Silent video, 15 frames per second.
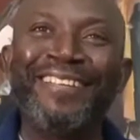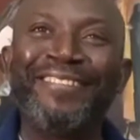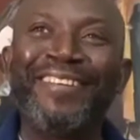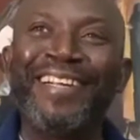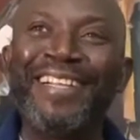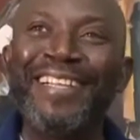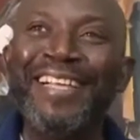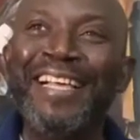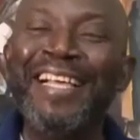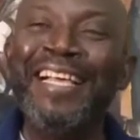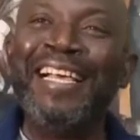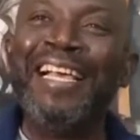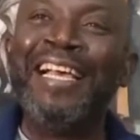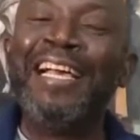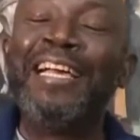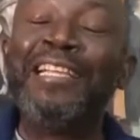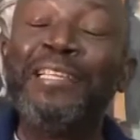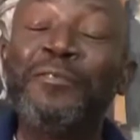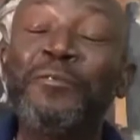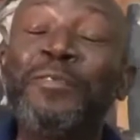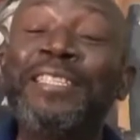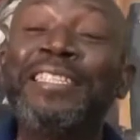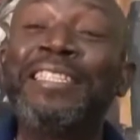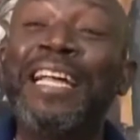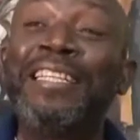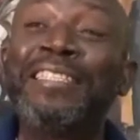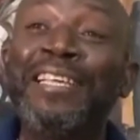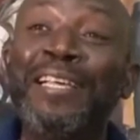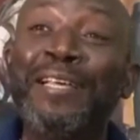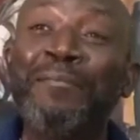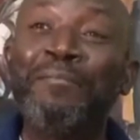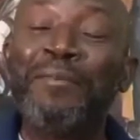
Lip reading: Well, the truth is that